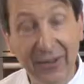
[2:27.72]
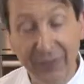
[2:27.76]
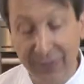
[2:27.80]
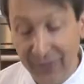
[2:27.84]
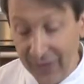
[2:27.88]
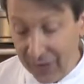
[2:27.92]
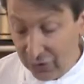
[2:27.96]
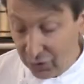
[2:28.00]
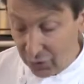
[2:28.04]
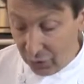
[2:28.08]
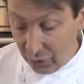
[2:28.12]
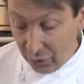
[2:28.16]

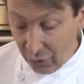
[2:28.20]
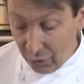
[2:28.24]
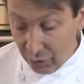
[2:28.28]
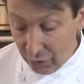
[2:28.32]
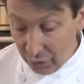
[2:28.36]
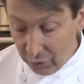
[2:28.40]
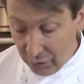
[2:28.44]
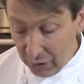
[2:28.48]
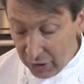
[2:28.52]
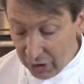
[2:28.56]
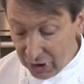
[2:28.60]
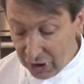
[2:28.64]
fat or
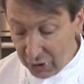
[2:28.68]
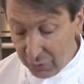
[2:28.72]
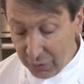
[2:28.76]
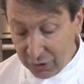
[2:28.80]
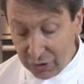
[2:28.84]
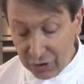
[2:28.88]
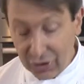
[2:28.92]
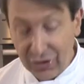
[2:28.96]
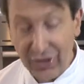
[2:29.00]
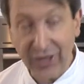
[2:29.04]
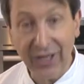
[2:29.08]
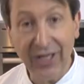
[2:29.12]
oil, so we're
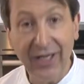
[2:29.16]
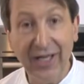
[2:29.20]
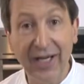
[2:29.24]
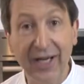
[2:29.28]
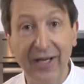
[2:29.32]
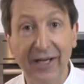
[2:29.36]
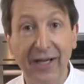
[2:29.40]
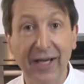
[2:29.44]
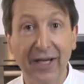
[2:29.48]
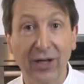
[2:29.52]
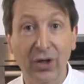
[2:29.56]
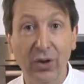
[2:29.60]
just going to
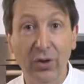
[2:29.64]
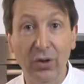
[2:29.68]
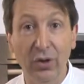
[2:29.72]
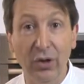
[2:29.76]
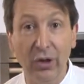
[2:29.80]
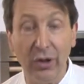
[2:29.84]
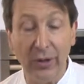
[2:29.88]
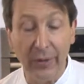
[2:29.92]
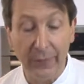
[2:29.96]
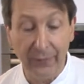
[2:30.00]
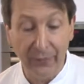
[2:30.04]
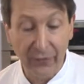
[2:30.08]
let that
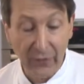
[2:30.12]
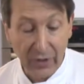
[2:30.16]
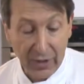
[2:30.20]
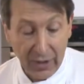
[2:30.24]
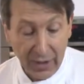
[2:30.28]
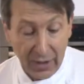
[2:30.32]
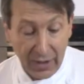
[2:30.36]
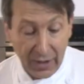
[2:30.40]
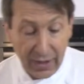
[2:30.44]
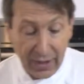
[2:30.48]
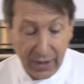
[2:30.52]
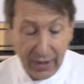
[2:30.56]
cook.
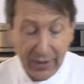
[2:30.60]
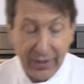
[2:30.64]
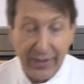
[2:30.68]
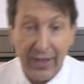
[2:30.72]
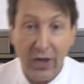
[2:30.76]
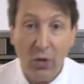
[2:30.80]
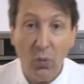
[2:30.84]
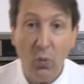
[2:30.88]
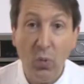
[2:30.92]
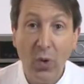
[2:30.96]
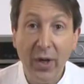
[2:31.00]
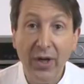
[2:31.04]

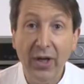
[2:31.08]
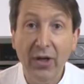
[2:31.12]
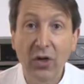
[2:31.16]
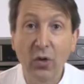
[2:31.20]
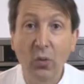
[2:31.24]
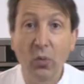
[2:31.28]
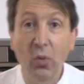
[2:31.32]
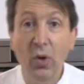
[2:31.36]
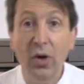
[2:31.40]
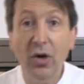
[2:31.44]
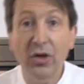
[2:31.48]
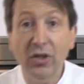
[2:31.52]
Now one of the
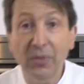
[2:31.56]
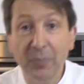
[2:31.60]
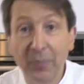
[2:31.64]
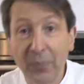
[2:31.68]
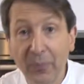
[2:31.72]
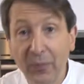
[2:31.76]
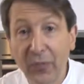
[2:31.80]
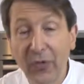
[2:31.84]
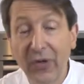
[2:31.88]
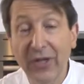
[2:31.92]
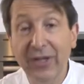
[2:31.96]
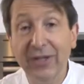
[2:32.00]
worst
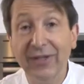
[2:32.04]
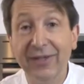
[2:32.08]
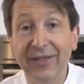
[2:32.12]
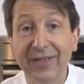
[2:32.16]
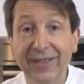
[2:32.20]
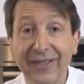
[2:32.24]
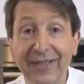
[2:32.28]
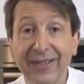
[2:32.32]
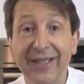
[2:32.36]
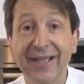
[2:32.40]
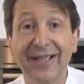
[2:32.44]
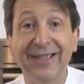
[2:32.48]
things to
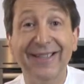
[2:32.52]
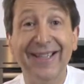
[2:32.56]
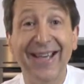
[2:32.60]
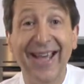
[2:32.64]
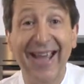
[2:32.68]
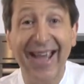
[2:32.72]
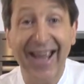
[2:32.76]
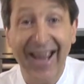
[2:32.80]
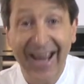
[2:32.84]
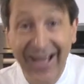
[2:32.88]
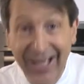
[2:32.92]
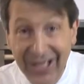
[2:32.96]
stick to
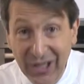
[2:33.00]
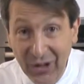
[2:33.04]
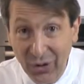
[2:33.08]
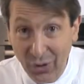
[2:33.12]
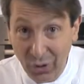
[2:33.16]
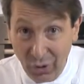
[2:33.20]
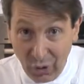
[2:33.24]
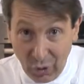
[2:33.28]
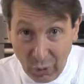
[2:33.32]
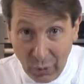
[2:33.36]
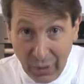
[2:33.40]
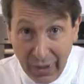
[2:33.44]
any
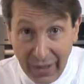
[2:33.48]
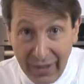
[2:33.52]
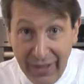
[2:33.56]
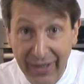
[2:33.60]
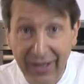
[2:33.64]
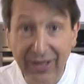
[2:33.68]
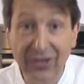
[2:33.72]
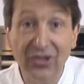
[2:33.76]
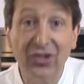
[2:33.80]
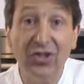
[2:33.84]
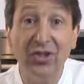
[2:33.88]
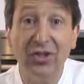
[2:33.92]
cookware
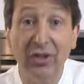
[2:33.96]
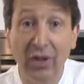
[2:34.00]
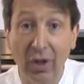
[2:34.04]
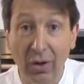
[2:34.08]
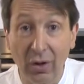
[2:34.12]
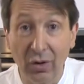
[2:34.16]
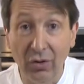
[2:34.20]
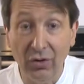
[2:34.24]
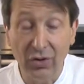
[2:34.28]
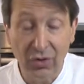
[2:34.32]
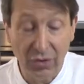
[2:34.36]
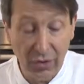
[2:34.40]
is
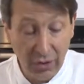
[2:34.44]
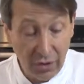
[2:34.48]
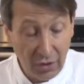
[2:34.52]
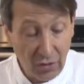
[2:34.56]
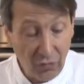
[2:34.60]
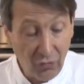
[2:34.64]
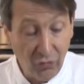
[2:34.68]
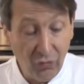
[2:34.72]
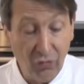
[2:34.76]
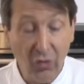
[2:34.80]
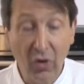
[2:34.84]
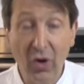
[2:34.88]
starch.
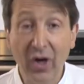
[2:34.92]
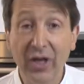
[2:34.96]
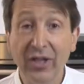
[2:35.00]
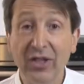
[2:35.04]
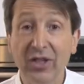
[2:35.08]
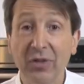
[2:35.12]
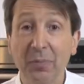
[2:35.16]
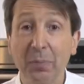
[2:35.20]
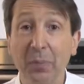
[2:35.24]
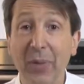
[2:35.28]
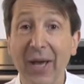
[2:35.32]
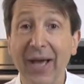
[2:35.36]

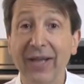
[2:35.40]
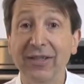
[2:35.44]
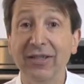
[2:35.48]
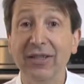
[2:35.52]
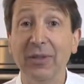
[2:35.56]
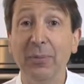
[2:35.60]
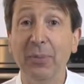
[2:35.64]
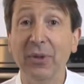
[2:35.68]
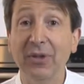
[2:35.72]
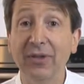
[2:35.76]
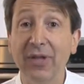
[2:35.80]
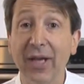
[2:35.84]
Rice,
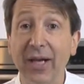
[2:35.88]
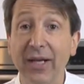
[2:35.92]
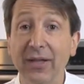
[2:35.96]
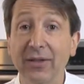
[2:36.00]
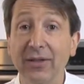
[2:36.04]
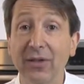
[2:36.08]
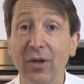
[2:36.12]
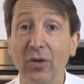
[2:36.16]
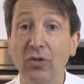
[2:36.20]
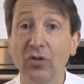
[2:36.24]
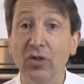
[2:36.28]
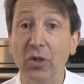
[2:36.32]
pasta,
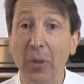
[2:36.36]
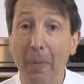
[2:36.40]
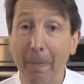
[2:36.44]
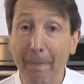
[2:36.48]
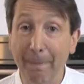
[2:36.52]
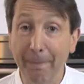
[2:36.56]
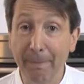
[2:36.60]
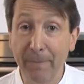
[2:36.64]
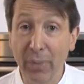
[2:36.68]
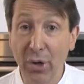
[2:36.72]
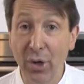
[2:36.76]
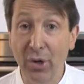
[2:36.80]
potatoes.
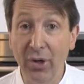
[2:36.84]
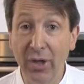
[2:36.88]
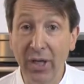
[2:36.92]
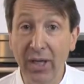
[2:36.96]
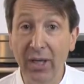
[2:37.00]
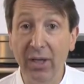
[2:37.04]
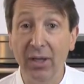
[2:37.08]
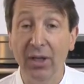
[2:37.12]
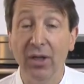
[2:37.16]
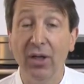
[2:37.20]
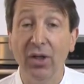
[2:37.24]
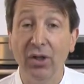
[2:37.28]
Burn
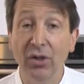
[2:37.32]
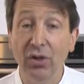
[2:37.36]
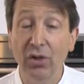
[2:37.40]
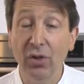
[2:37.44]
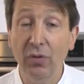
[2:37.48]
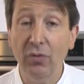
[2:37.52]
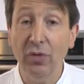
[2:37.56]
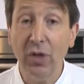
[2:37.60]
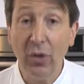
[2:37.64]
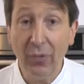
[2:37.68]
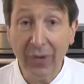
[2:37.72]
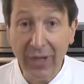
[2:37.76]
it,
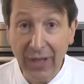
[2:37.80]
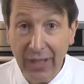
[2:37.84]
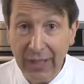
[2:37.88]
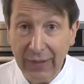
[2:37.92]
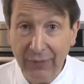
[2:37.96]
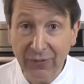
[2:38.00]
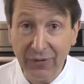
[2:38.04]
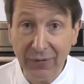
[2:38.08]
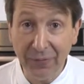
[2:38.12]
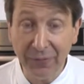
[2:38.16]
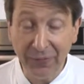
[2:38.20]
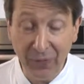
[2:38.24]
you know it
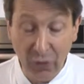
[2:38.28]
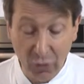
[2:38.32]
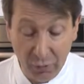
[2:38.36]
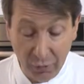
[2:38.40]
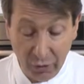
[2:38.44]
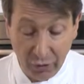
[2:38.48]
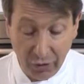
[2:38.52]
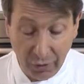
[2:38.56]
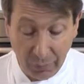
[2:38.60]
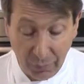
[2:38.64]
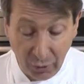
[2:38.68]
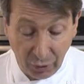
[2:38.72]
leaves a film
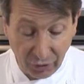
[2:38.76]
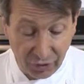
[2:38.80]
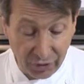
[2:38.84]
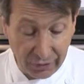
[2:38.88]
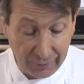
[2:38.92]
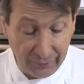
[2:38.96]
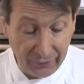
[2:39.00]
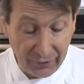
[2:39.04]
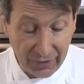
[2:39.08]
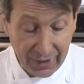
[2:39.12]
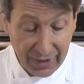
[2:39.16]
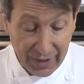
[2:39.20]
on the
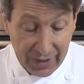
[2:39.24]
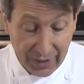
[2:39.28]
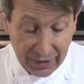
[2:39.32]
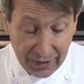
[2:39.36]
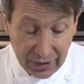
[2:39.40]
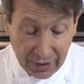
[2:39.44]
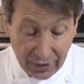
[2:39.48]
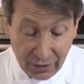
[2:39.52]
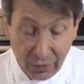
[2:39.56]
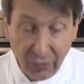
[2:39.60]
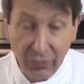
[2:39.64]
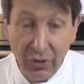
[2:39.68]
bottom.
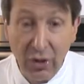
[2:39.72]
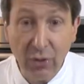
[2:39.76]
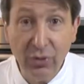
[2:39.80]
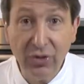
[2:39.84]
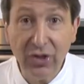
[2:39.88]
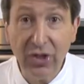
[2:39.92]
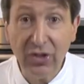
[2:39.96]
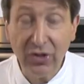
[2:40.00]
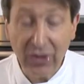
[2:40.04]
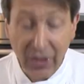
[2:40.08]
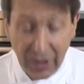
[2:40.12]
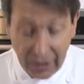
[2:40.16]
Now you'll
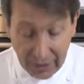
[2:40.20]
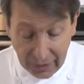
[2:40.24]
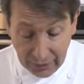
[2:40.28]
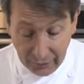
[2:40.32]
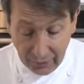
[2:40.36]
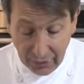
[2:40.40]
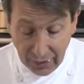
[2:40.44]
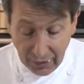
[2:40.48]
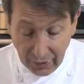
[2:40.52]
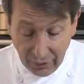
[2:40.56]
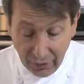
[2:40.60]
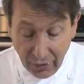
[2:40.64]
notice here
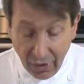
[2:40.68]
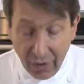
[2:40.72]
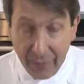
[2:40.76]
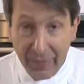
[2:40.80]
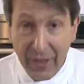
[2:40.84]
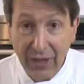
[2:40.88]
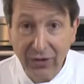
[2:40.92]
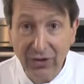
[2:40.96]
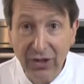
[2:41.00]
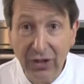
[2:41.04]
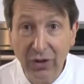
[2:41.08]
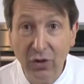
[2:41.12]
that I've
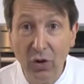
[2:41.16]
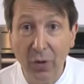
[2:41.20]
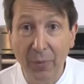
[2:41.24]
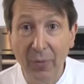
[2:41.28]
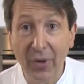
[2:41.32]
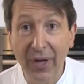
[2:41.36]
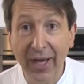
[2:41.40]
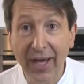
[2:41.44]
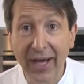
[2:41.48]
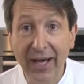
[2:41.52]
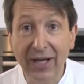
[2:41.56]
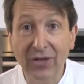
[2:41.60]
actually got
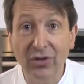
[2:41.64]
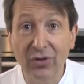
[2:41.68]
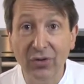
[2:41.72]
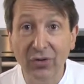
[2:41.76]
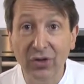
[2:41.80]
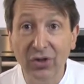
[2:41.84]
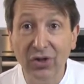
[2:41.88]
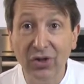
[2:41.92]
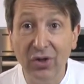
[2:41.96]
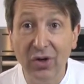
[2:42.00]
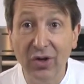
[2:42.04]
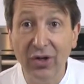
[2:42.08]
my hands on
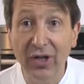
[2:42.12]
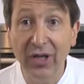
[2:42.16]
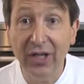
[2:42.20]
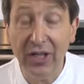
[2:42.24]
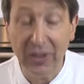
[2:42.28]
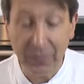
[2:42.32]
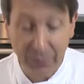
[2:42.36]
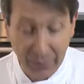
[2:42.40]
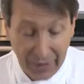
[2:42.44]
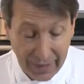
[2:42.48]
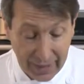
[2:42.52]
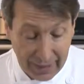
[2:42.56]
the side of
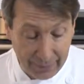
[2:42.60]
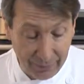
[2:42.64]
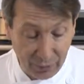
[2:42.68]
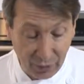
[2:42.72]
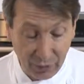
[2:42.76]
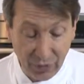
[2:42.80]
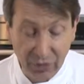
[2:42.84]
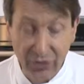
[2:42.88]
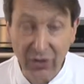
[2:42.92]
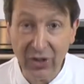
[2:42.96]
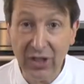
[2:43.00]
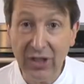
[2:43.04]
this pan
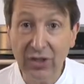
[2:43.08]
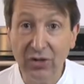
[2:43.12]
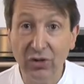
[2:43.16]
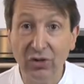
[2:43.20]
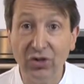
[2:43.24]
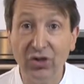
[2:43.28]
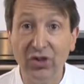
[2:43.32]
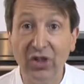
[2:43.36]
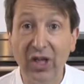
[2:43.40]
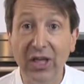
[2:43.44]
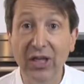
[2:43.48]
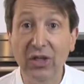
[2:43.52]
because these are
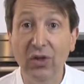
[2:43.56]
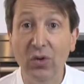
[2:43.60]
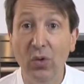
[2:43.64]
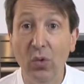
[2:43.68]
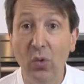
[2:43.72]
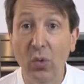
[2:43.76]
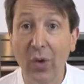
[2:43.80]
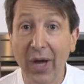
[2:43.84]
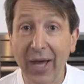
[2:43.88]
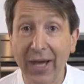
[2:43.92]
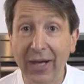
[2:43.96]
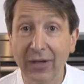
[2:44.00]
stay
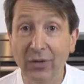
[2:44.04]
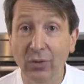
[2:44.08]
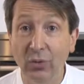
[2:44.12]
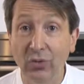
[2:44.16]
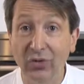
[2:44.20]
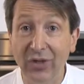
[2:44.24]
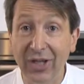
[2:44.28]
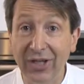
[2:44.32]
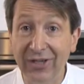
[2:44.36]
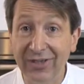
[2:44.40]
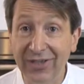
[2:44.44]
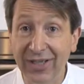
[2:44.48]
cool handles.
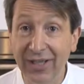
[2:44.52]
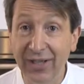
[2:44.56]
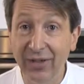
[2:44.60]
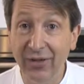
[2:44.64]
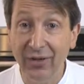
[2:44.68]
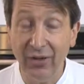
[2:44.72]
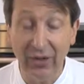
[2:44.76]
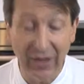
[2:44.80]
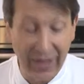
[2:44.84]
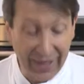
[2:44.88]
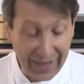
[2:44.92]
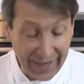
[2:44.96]
They're
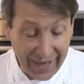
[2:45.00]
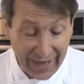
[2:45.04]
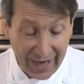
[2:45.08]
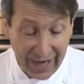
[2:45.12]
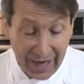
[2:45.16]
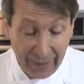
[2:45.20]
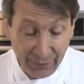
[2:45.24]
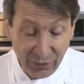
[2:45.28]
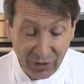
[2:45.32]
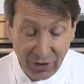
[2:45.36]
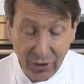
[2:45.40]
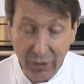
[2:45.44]
silicone.
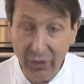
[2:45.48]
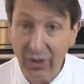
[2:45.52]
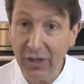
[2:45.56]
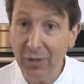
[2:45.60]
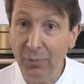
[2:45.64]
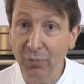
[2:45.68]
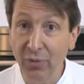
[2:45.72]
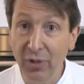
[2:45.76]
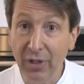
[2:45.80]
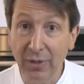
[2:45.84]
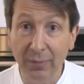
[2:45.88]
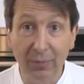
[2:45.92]
Absolutely
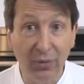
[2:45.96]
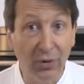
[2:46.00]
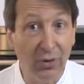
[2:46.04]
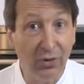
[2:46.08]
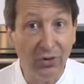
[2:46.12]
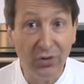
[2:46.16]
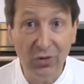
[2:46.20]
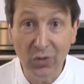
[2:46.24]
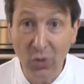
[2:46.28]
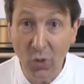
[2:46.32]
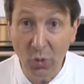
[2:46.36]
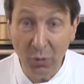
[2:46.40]
brilliant
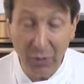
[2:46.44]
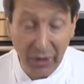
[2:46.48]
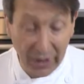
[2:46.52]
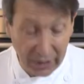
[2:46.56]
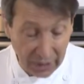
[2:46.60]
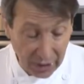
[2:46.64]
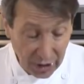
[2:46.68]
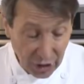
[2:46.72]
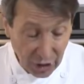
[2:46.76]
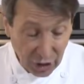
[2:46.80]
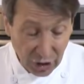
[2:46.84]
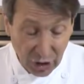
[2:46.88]
because
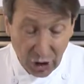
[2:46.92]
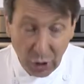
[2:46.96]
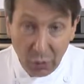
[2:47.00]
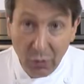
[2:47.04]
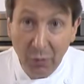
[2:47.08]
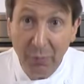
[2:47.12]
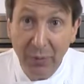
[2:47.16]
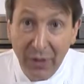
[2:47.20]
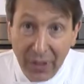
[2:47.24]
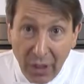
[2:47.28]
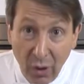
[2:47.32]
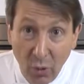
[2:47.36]
normally you
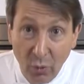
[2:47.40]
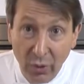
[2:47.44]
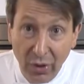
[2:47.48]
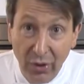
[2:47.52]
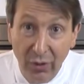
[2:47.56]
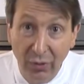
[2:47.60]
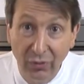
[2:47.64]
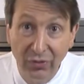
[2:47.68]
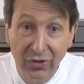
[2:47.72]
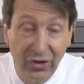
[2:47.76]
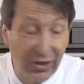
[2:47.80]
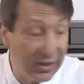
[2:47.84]
will be holding
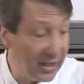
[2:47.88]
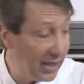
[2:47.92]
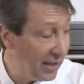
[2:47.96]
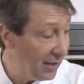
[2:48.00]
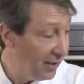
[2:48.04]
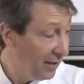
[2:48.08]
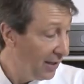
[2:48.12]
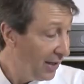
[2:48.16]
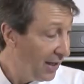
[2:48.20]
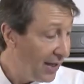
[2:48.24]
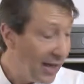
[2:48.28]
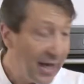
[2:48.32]
on to
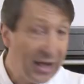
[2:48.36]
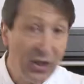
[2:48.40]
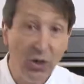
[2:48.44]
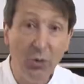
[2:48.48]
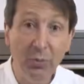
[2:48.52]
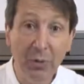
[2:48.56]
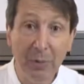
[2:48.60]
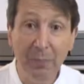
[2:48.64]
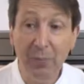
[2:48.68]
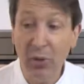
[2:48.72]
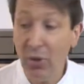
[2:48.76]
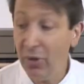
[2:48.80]
that and you'll
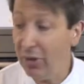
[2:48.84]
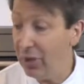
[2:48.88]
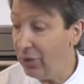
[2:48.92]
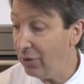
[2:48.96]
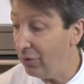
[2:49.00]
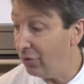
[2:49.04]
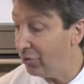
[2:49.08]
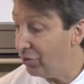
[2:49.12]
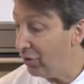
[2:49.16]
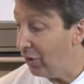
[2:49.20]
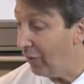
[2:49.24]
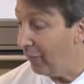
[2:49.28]
be burning
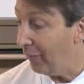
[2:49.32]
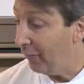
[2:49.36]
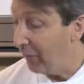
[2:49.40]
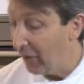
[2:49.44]
yourself.